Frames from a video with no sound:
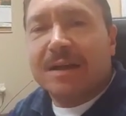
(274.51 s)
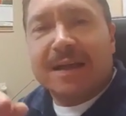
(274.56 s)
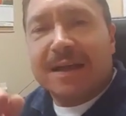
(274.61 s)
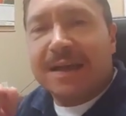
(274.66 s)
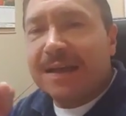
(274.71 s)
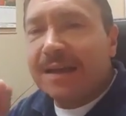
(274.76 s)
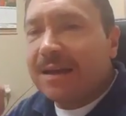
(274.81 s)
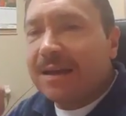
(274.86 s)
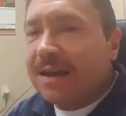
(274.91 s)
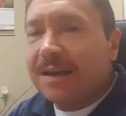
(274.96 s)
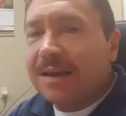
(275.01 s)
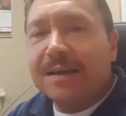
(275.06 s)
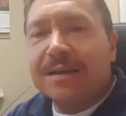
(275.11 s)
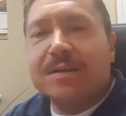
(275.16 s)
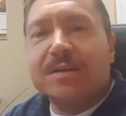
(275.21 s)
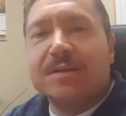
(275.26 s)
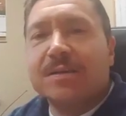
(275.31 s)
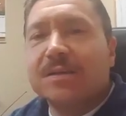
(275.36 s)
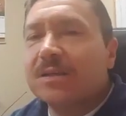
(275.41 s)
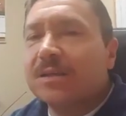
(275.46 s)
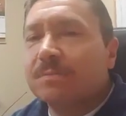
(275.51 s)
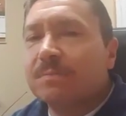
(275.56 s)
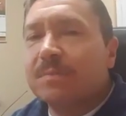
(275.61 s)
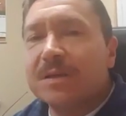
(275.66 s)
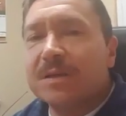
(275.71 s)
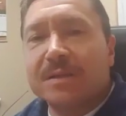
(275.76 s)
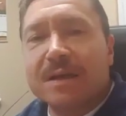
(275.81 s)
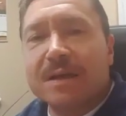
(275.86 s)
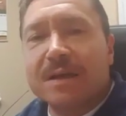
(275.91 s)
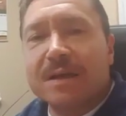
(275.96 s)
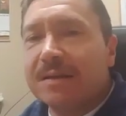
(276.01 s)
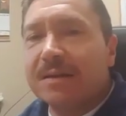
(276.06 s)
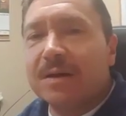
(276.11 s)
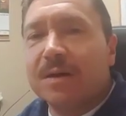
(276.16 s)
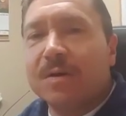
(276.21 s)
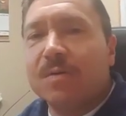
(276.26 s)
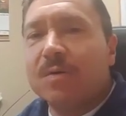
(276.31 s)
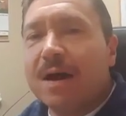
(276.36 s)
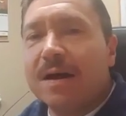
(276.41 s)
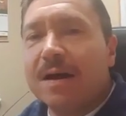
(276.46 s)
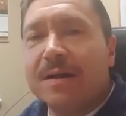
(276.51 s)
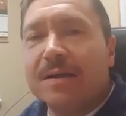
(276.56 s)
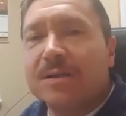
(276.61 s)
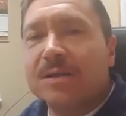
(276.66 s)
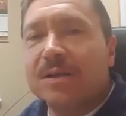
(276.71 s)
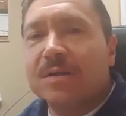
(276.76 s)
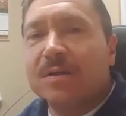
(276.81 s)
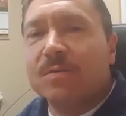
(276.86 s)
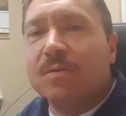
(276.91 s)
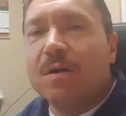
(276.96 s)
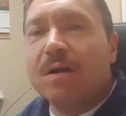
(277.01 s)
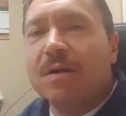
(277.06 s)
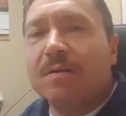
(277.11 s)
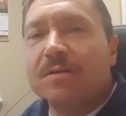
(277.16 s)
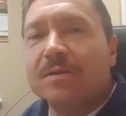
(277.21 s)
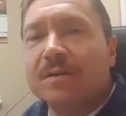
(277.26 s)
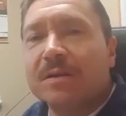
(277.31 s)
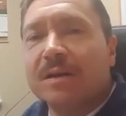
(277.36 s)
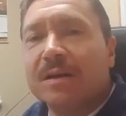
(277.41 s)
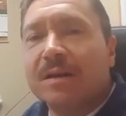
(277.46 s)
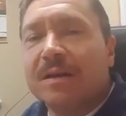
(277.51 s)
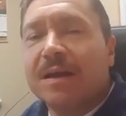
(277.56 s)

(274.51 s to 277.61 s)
He leads us beside the quiet, still waters.